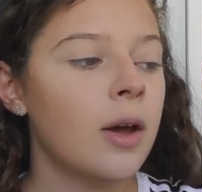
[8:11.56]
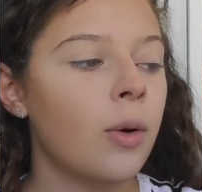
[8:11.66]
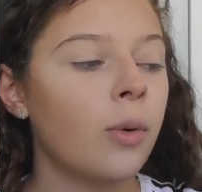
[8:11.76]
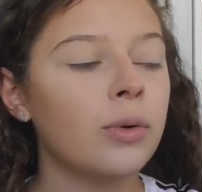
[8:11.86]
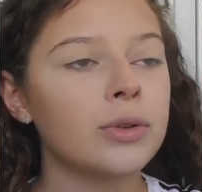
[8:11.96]

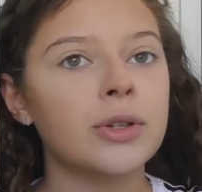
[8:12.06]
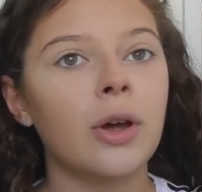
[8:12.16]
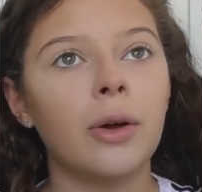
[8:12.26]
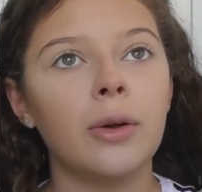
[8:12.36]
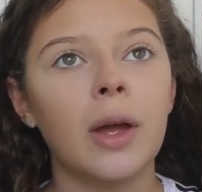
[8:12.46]

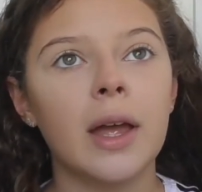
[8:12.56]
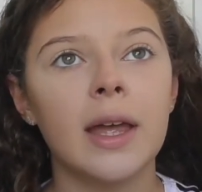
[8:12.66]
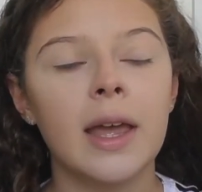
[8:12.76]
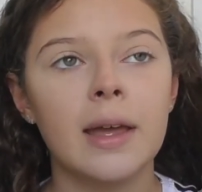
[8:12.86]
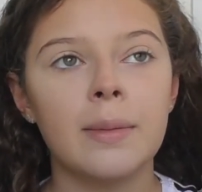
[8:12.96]
Also,
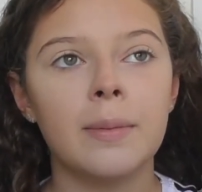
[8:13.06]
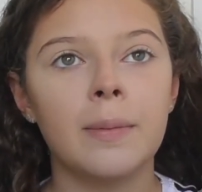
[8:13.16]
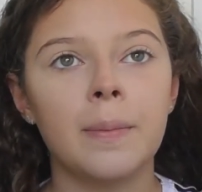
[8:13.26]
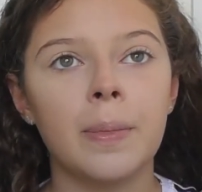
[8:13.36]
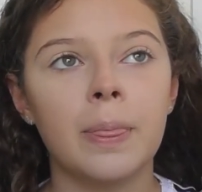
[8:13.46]

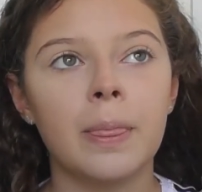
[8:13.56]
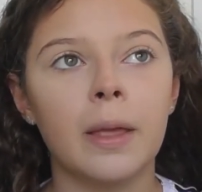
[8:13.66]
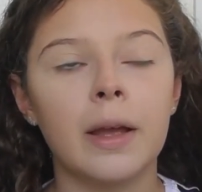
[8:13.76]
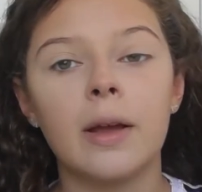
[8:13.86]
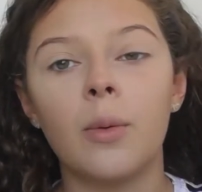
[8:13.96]
him,
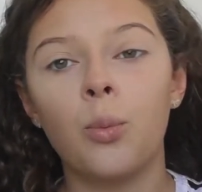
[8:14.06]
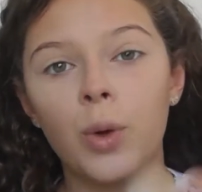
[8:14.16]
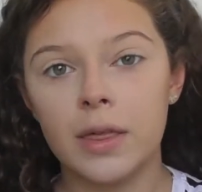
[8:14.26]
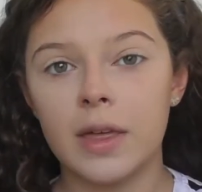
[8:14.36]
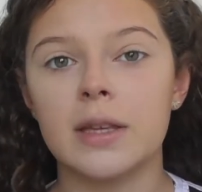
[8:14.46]
like,
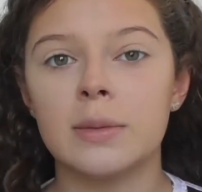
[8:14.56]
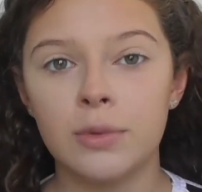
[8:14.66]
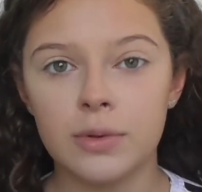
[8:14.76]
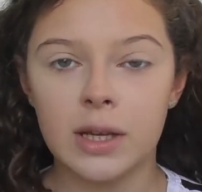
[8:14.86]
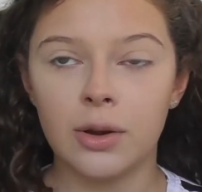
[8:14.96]
with his
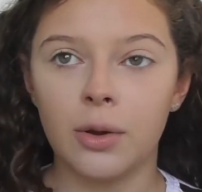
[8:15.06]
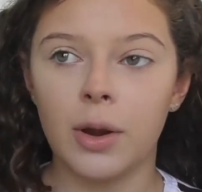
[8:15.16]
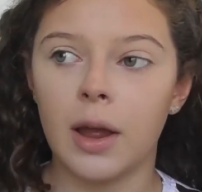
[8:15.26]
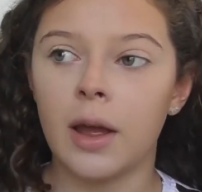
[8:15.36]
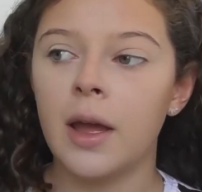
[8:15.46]
music
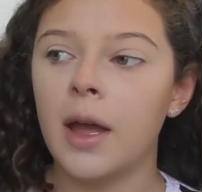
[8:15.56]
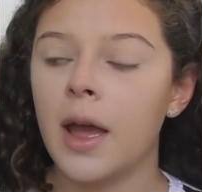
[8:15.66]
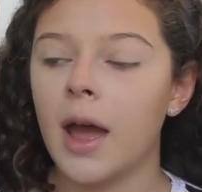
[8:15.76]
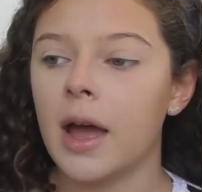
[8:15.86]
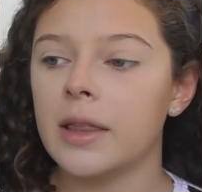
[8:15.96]
career
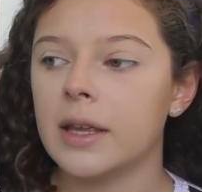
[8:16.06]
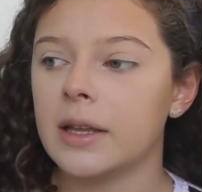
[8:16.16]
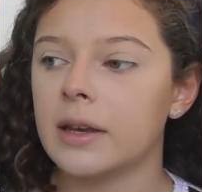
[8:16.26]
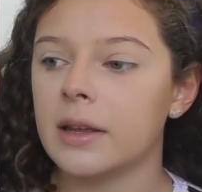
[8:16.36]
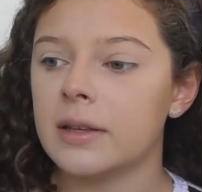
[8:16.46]
and
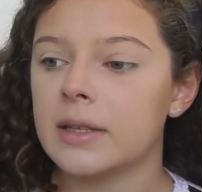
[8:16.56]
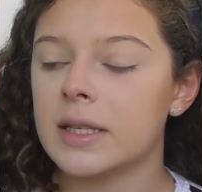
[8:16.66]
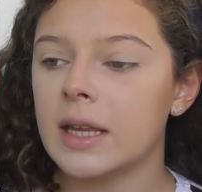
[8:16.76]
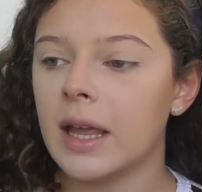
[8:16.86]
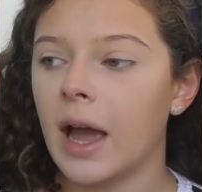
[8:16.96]
then
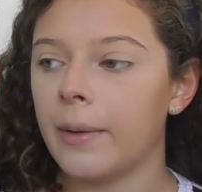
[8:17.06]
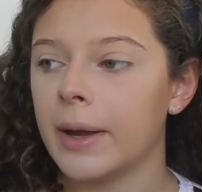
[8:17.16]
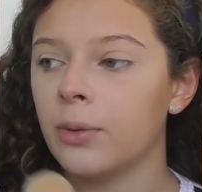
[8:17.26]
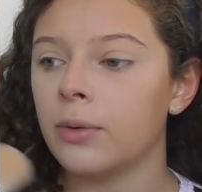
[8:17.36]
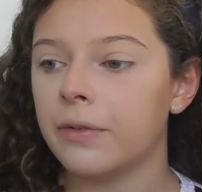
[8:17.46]
see how
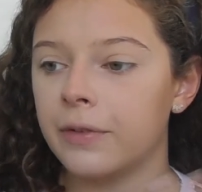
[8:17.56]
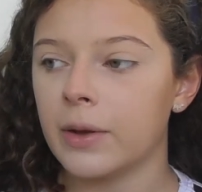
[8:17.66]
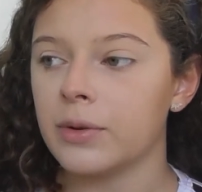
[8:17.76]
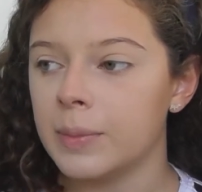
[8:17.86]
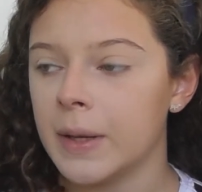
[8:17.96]
it all
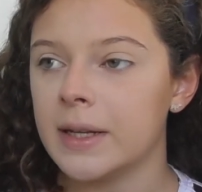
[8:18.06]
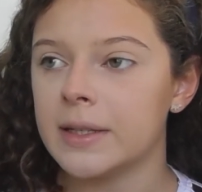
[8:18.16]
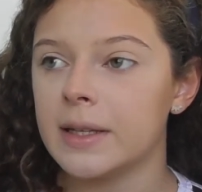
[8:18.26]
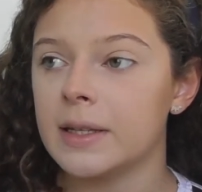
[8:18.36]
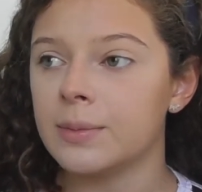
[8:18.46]
fell to
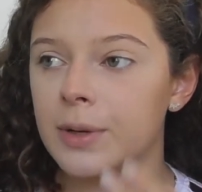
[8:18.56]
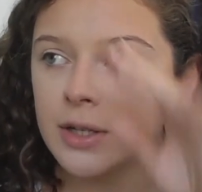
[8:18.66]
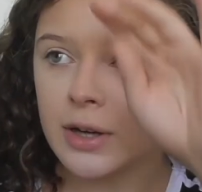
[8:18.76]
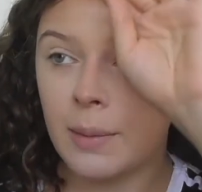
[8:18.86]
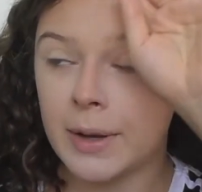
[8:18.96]
pieces,
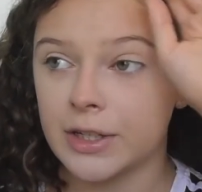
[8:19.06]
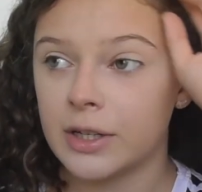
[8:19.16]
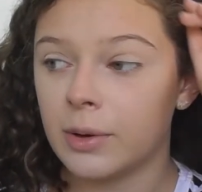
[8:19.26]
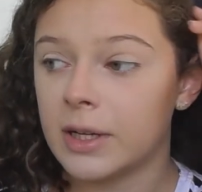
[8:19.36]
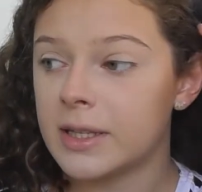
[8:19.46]
which I'm
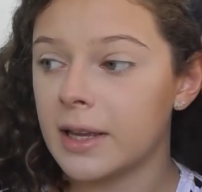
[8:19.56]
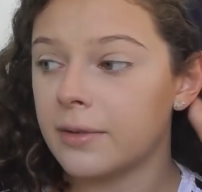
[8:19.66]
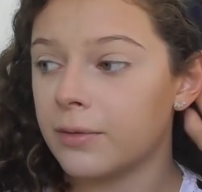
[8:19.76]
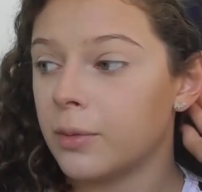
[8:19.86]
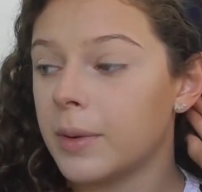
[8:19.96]
actually quite
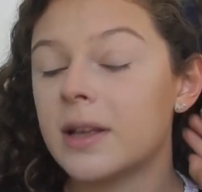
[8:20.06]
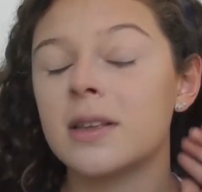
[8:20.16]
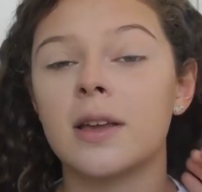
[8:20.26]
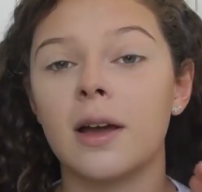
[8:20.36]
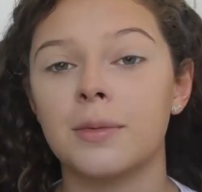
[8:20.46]
sad for
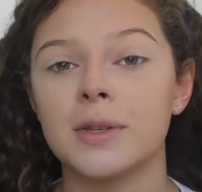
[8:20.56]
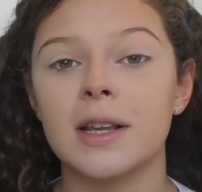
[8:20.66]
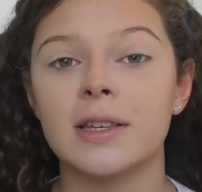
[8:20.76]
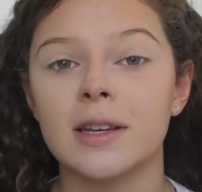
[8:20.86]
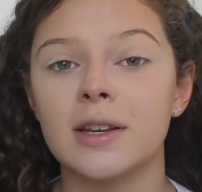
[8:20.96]
because I was
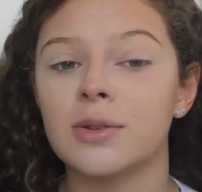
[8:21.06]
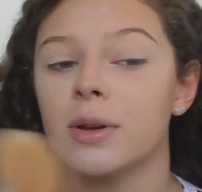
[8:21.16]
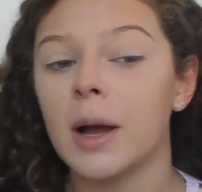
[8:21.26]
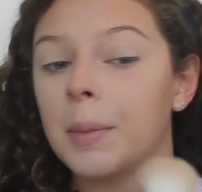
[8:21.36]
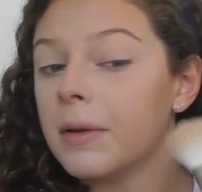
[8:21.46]
listening to
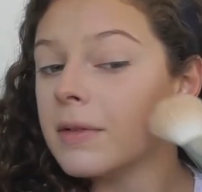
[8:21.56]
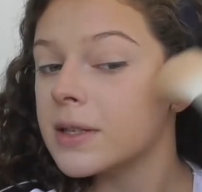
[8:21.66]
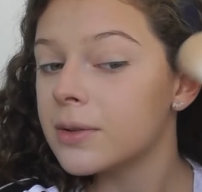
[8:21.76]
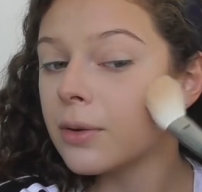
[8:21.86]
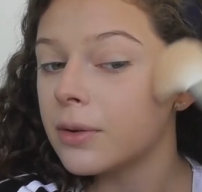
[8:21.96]
a couple of
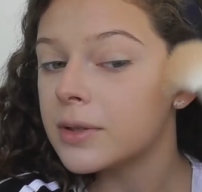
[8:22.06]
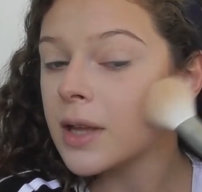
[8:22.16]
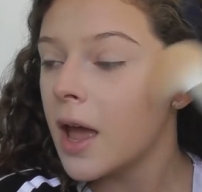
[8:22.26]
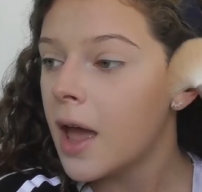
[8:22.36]
his songs